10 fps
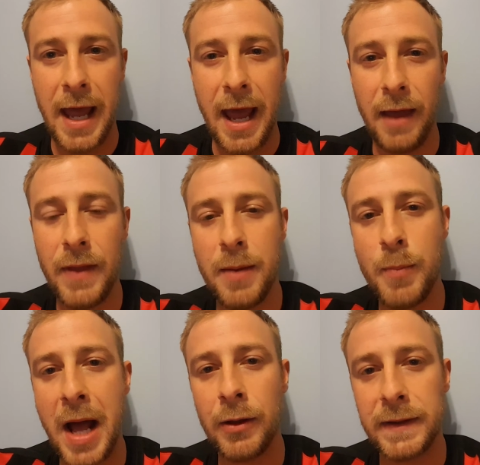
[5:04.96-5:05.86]
and then
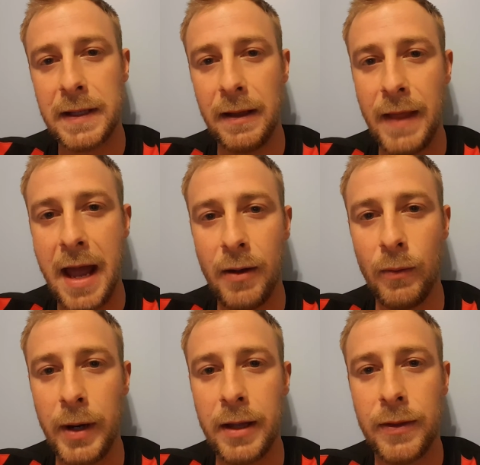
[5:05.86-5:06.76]
balancing that
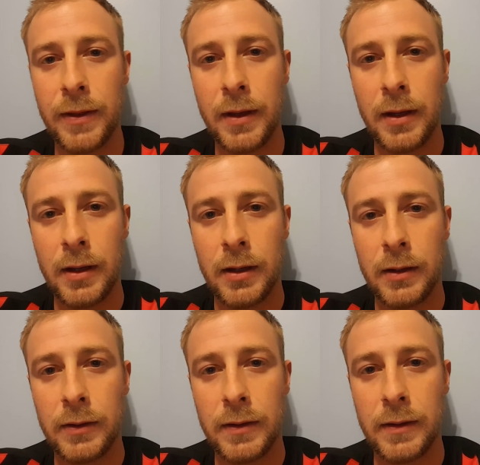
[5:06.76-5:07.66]
with
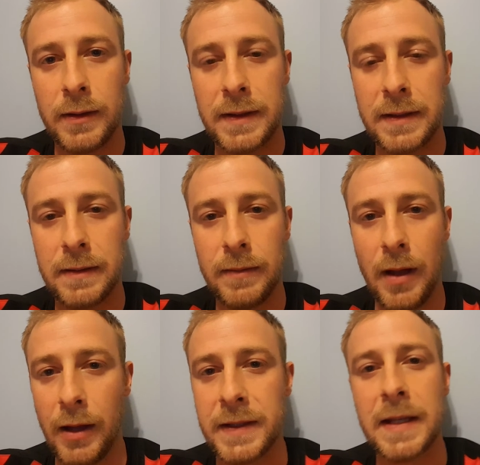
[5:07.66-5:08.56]

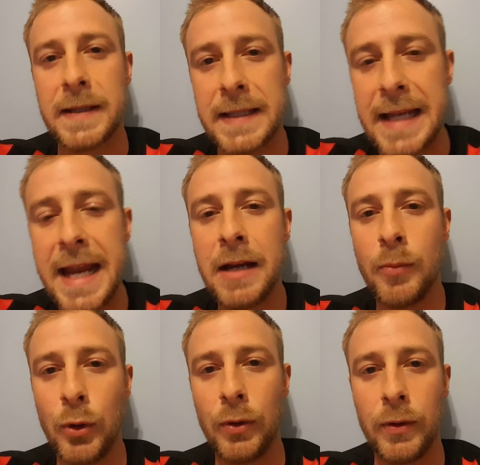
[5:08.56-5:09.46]
a
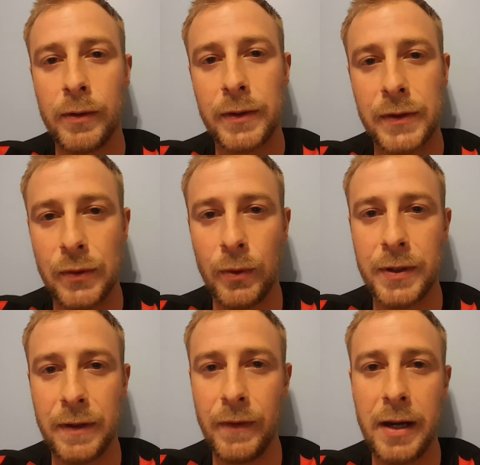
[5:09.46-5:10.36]
sustainable
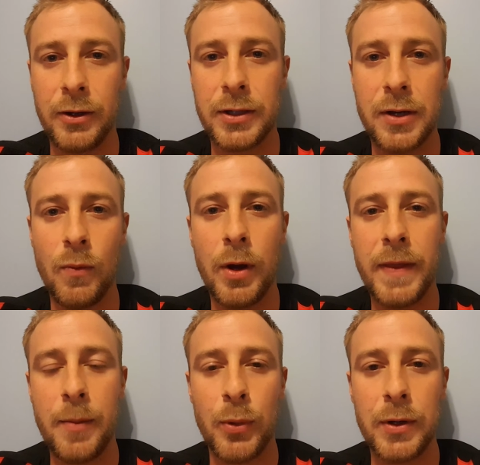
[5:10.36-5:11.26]
source of energy, one
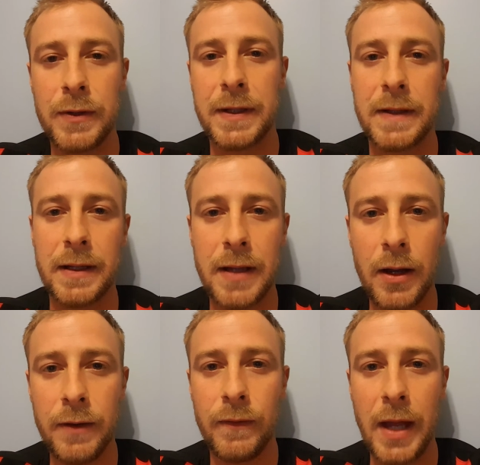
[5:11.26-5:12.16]
that produces a
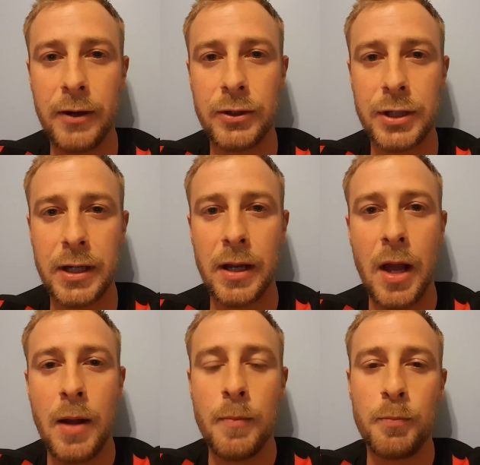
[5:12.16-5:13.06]
ton of energy,
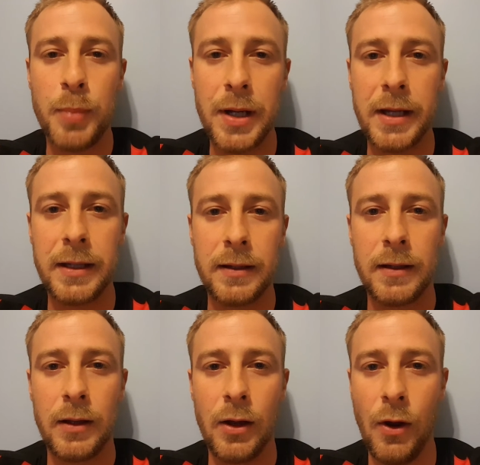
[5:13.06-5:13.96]
but
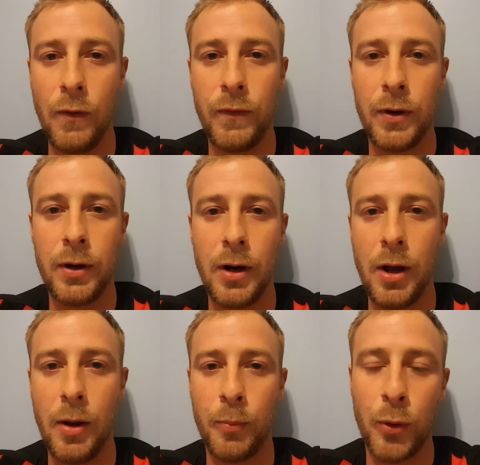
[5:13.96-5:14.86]
over
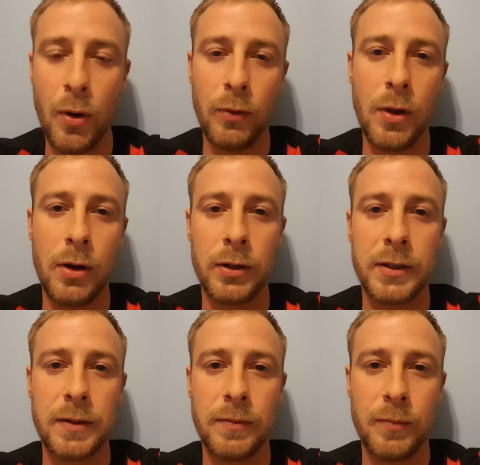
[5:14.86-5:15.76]
a
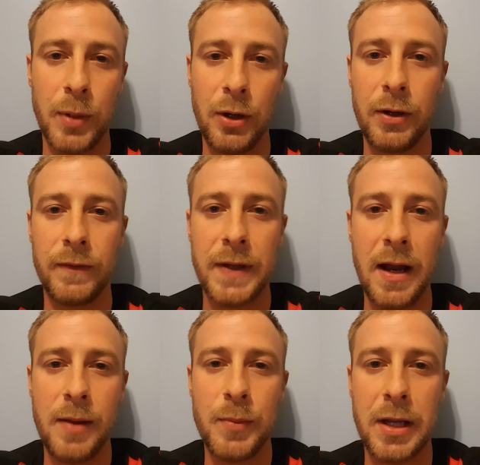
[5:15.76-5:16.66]
prolonged period of
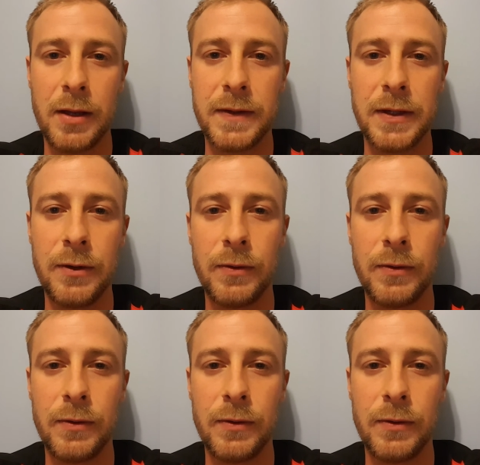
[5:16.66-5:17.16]
time, because